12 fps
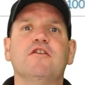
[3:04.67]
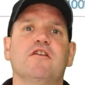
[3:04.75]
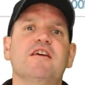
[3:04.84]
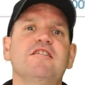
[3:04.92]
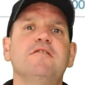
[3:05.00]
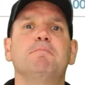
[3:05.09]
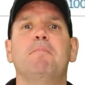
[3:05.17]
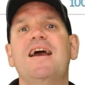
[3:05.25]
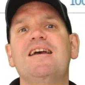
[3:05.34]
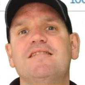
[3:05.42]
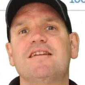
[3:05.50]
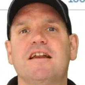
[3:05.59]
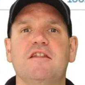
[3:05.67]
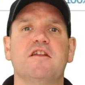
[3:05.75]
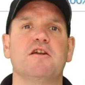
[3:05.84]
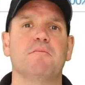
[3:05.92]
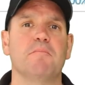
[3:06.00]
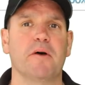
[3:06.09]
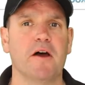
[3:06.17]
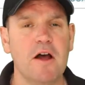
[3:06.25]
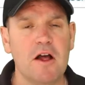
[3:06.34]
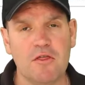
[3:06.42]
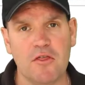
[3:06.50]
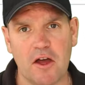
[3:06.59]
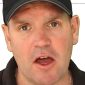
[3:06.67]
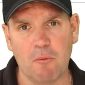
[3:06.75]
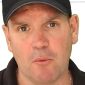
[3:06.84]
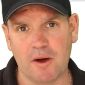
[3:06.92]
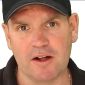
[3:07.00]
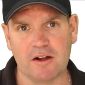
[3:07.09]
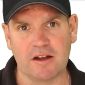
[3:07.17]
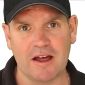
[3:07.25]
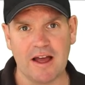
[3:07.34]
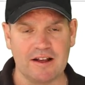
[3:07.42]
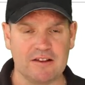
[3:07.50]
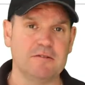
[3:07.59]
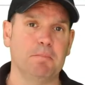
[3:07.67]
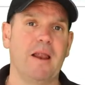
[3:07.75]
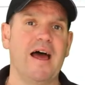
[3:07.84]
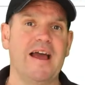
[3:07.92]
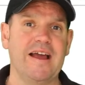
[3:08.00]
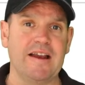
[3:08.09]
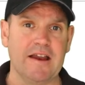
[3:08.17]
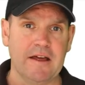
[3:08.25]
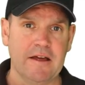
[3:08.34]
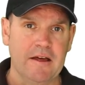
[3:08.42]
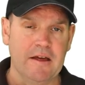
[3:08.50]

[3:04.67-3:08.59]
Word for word: So this is basically the number that will explain